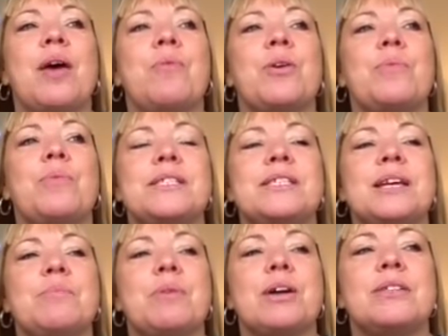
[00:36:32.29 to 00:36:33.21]
I went to see
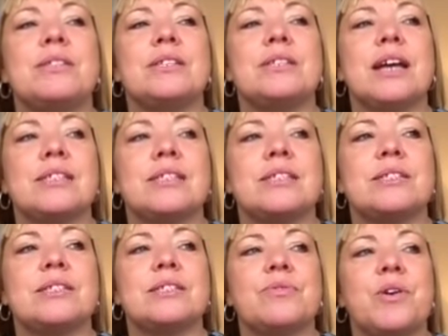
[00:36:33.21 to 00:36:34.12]
my
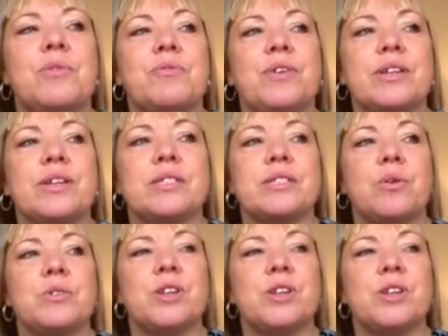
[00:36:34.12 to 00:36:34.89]
cousin's film festival, which I